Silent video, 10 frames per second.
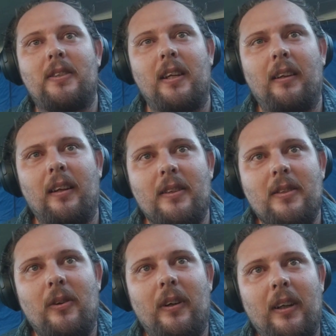see that
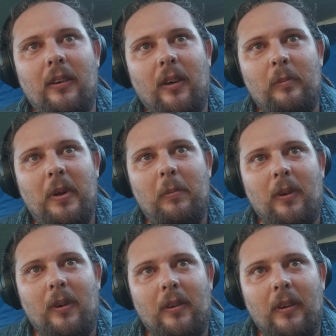there's already a lot of
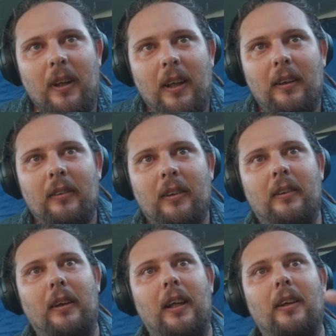people on already.
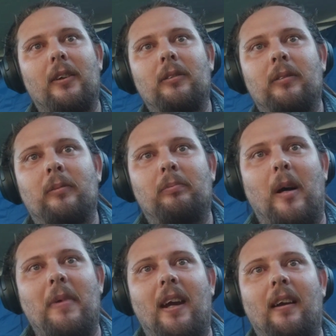Neil,
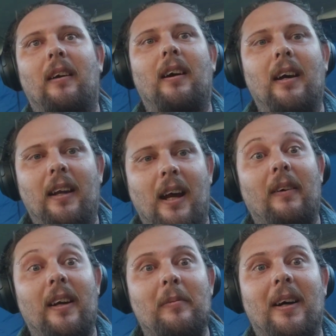my man Hein,
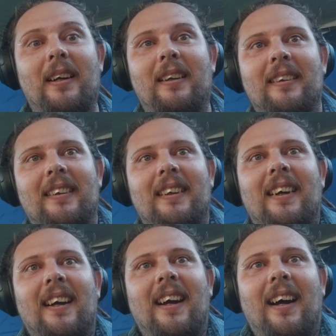how are you, buddy?
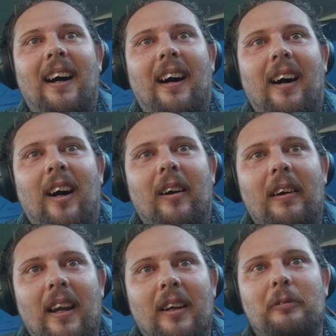
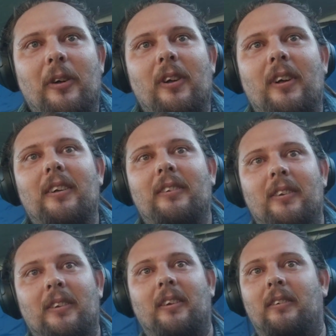Annie Fuller,
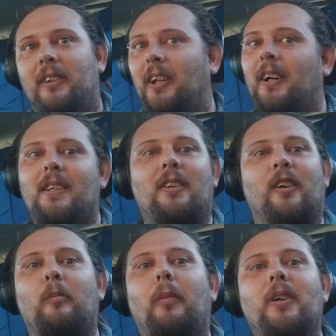you guys
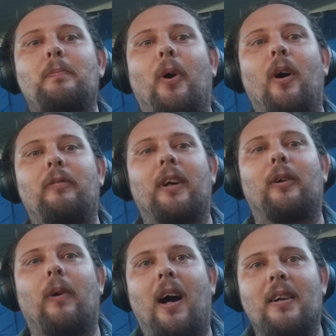got the most
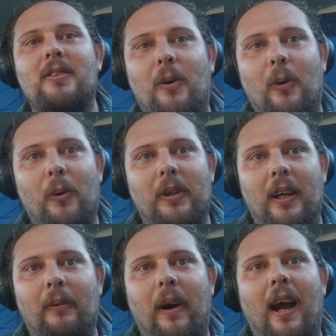perfect grass all
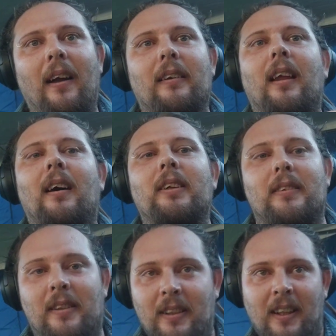year round. Love
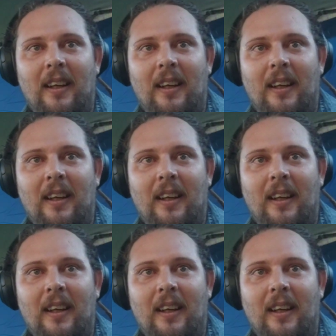it.